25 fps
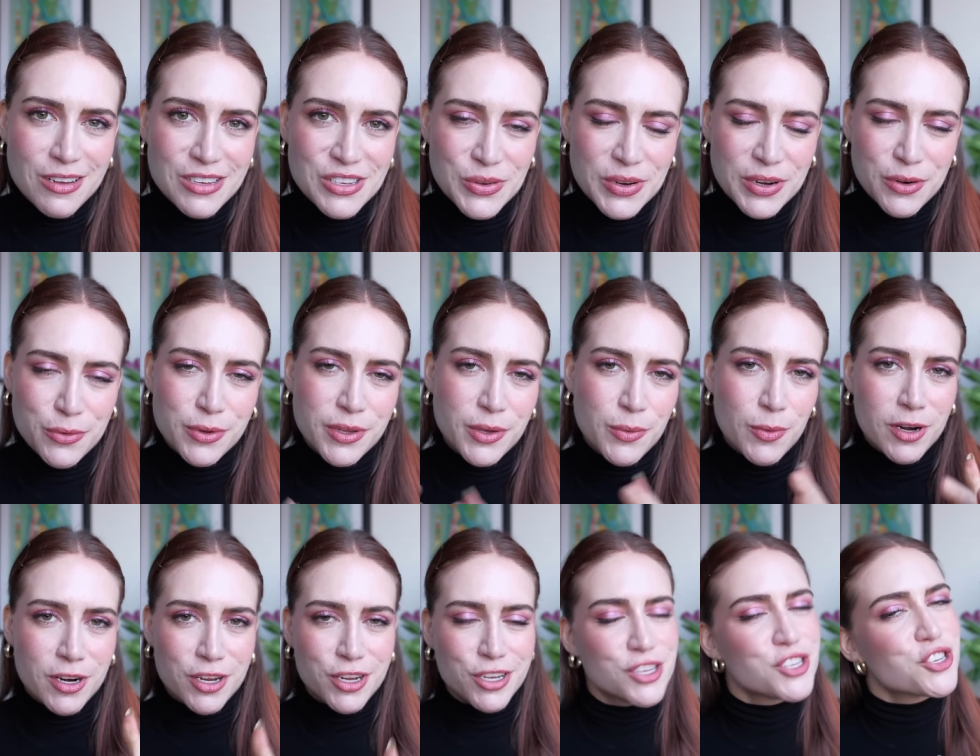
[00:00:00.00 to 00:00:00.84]
so I don't really
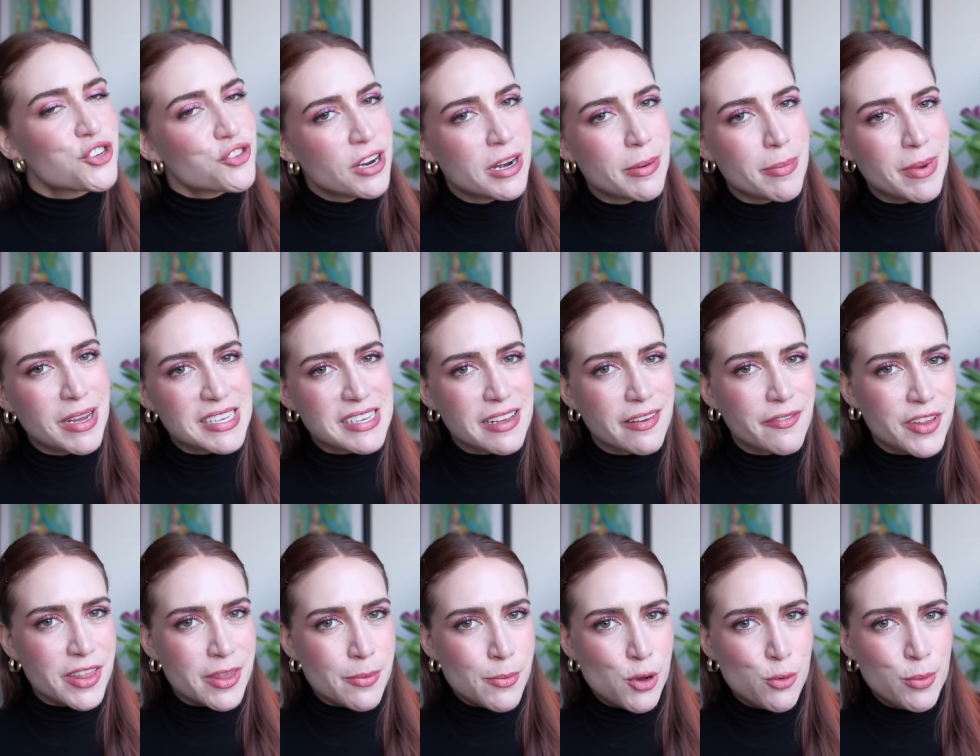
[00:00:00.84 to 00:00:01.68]
want to constrain myself
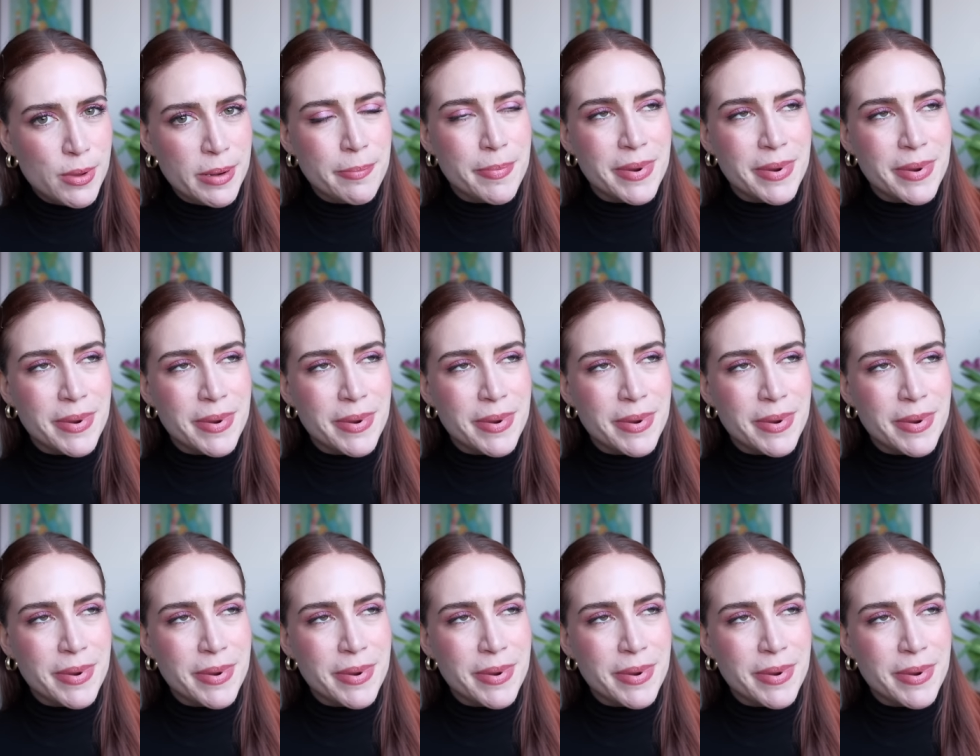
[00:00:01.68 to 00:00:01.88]
at the moment.